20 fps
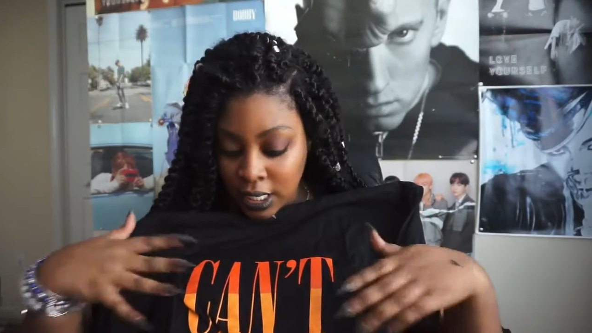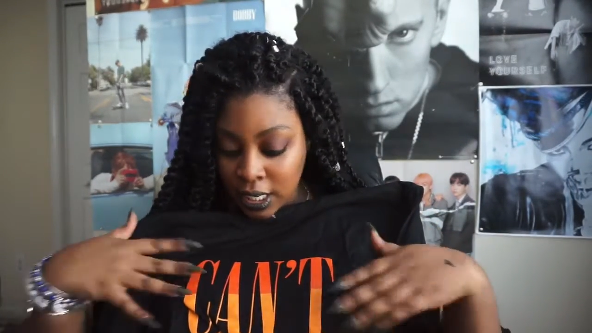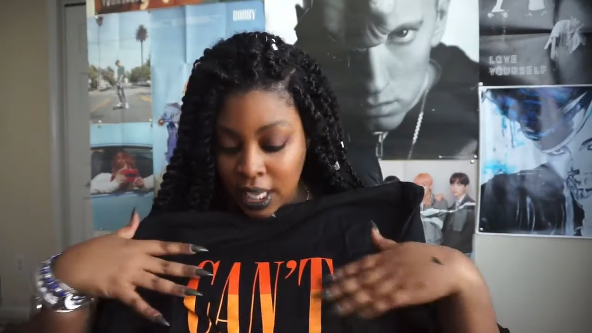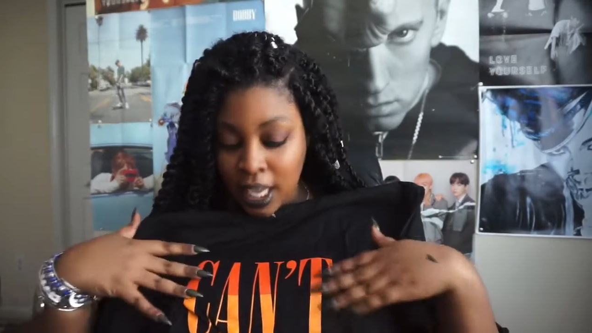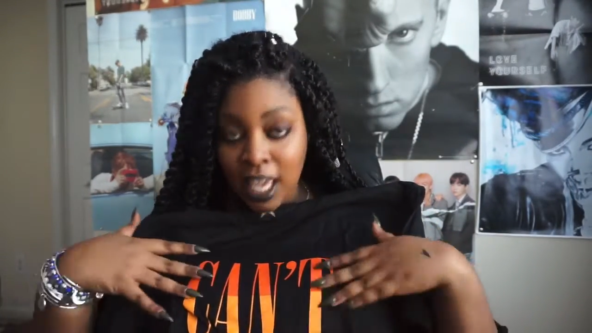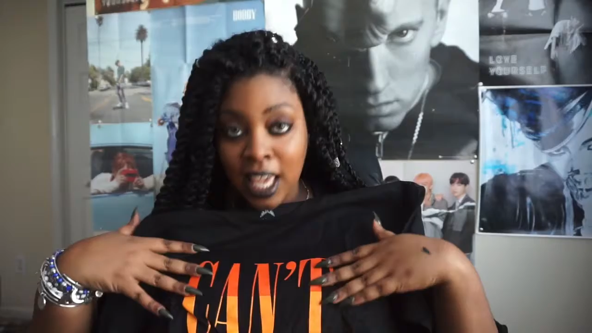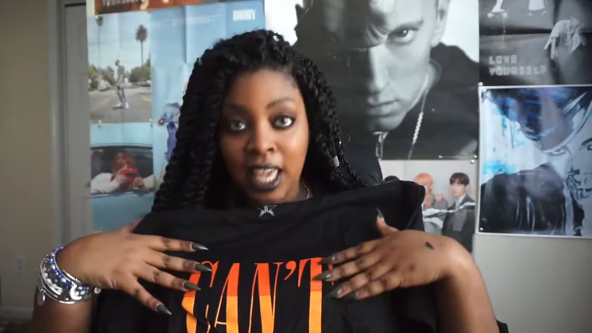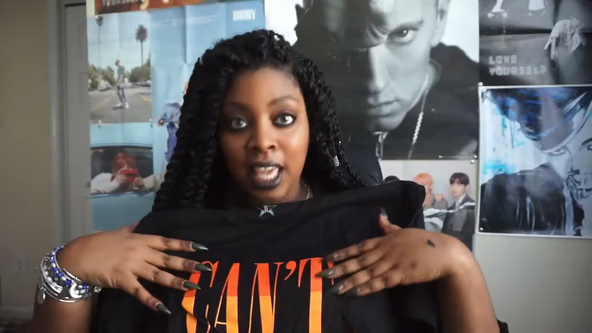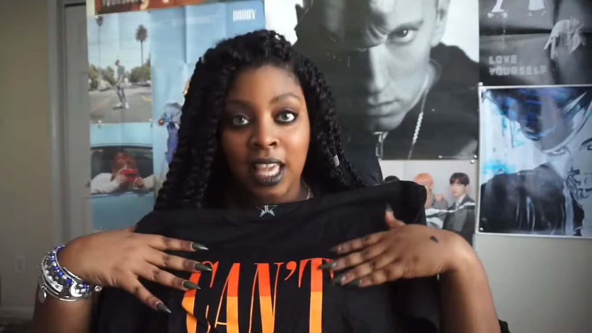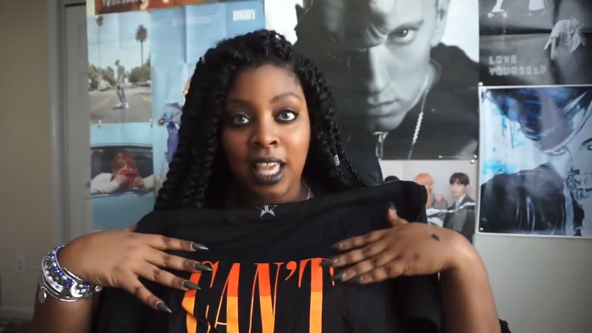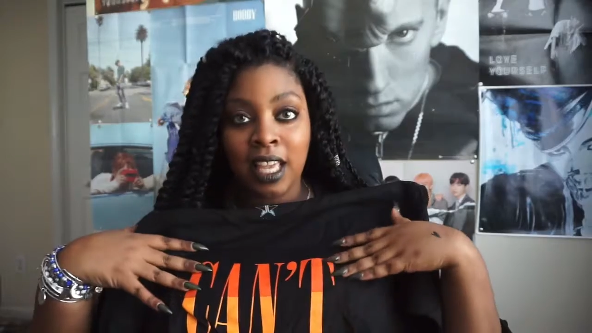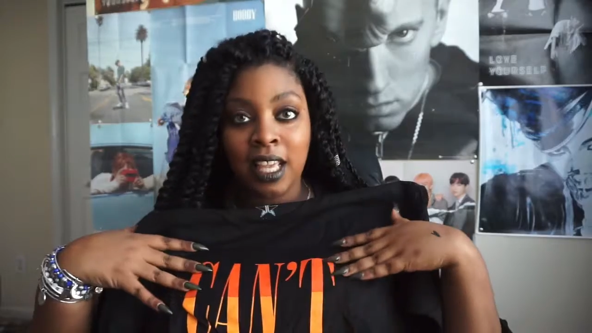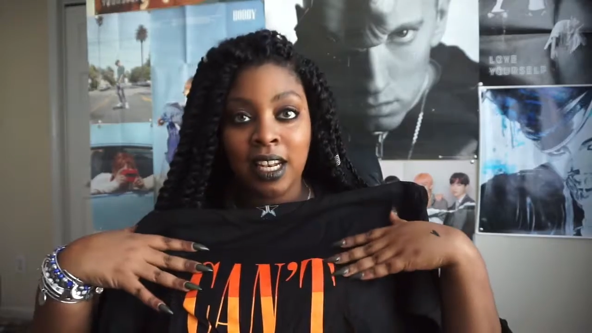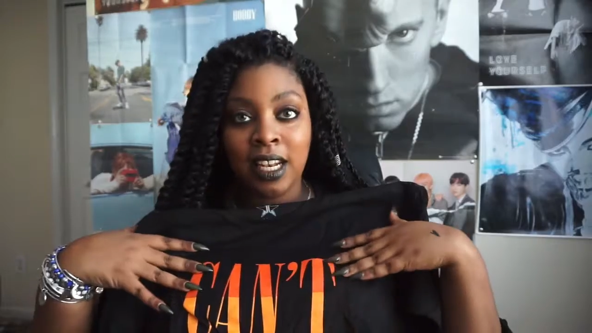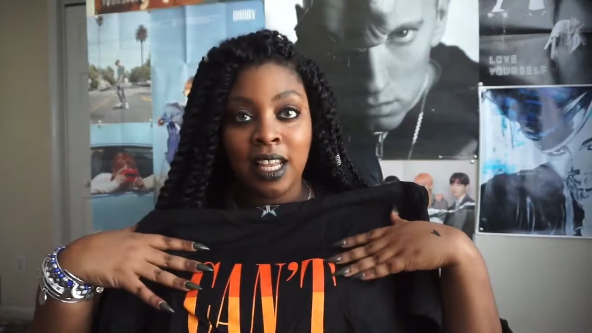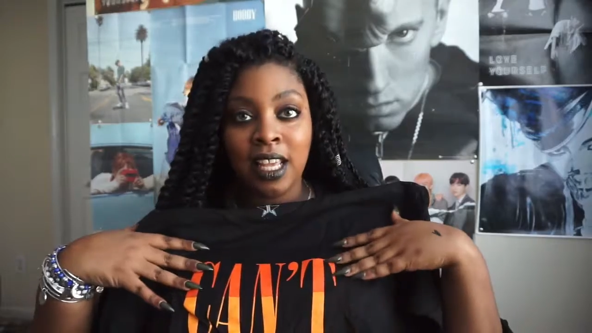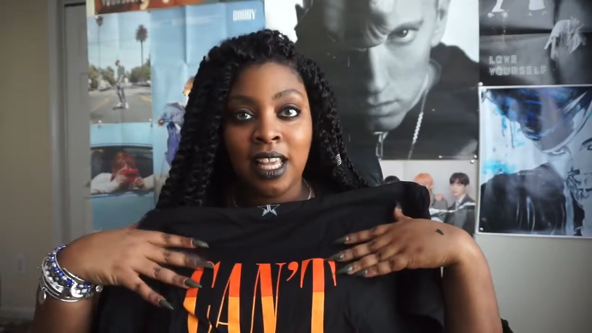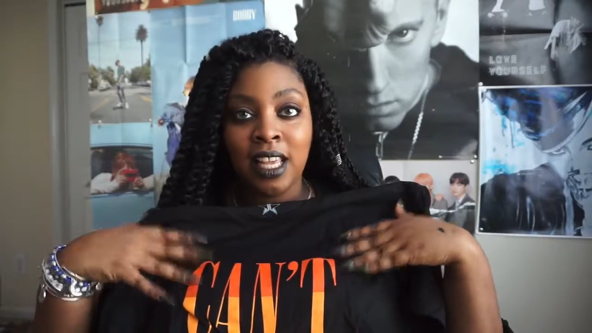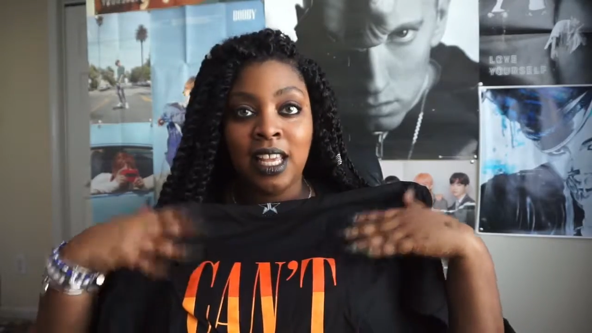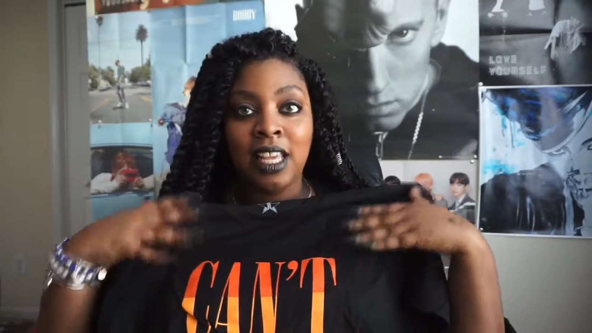And
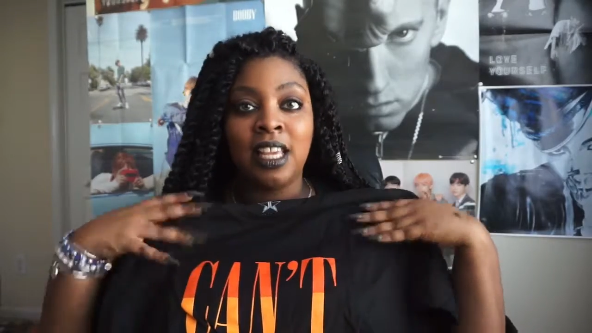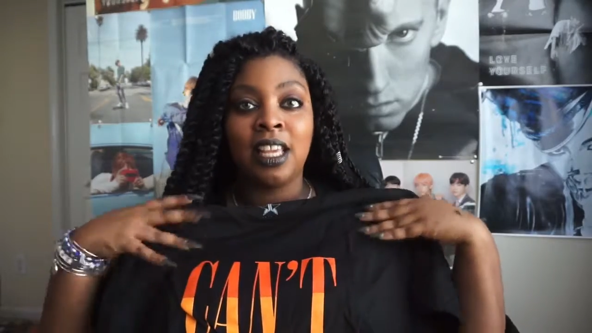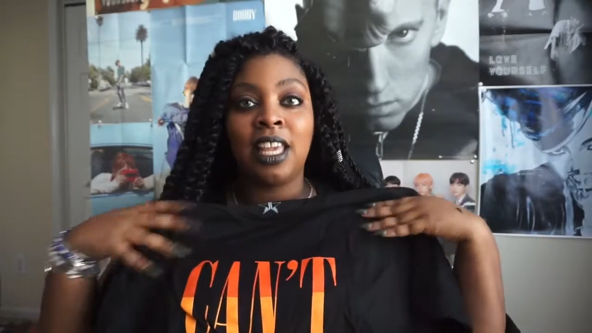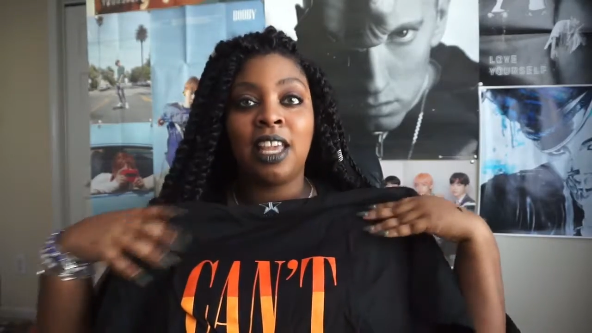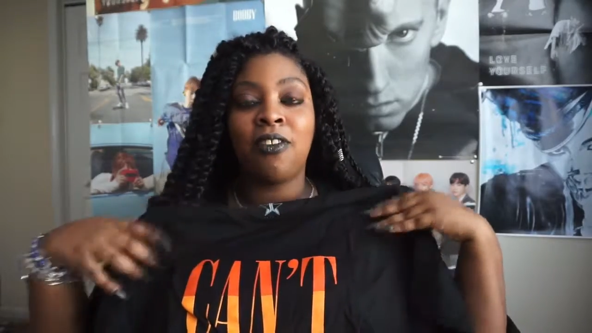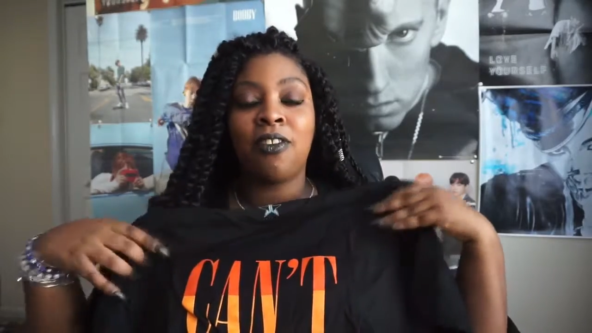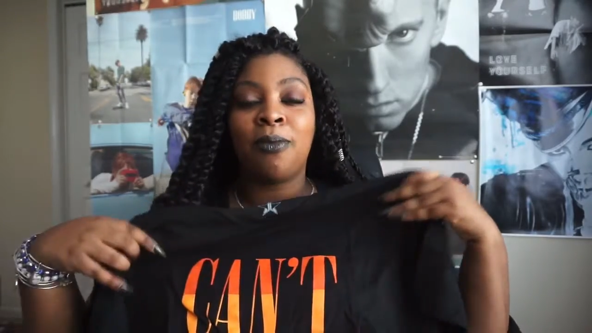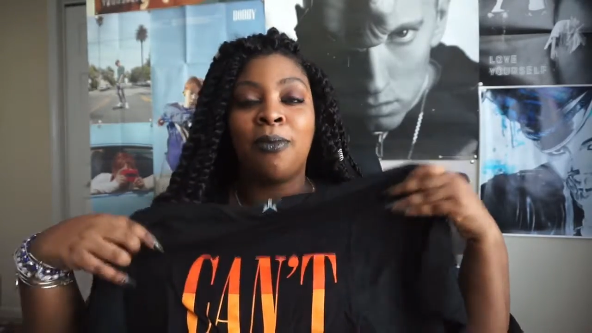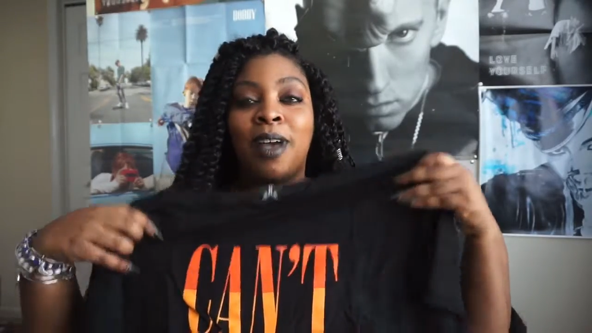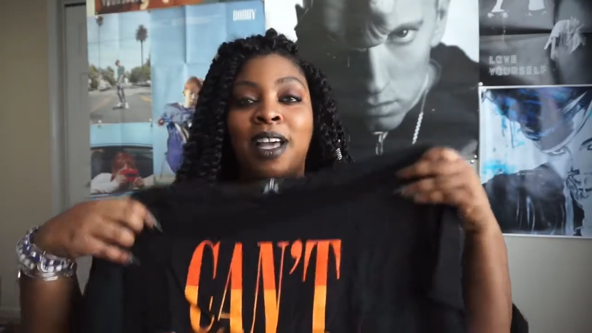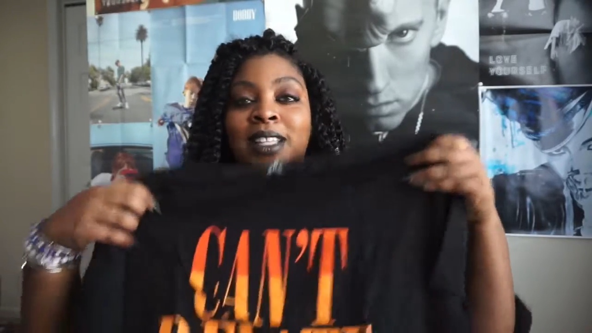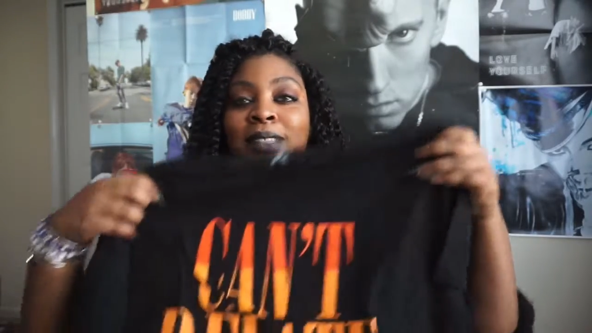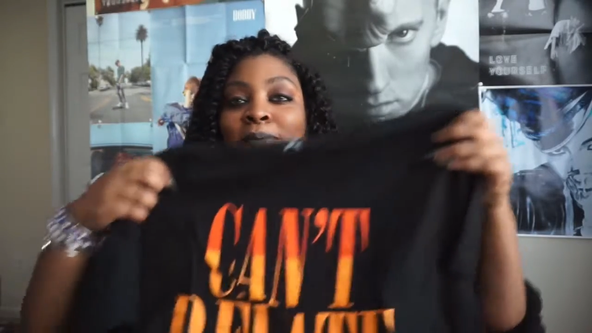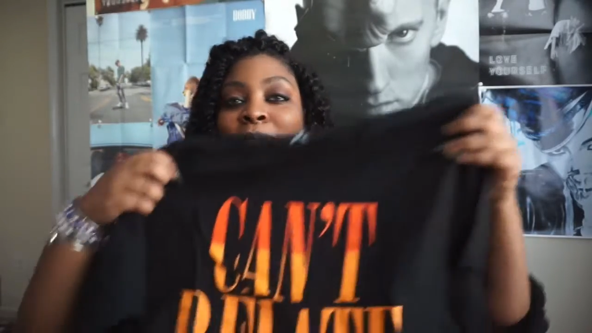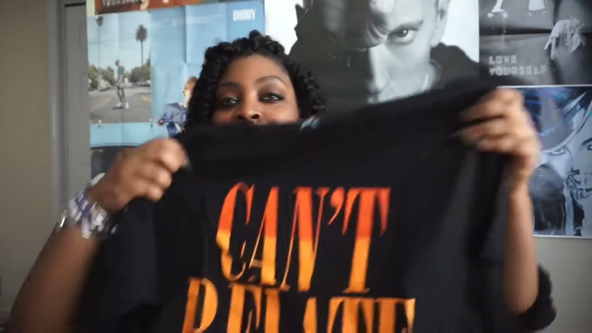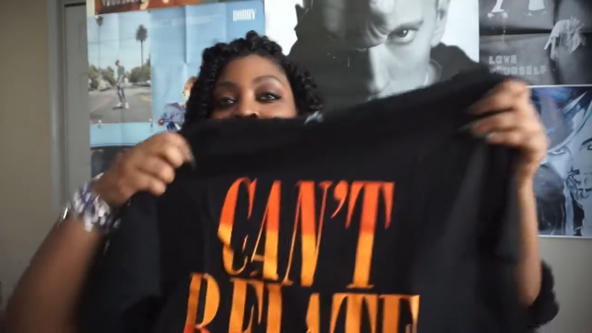it reminds me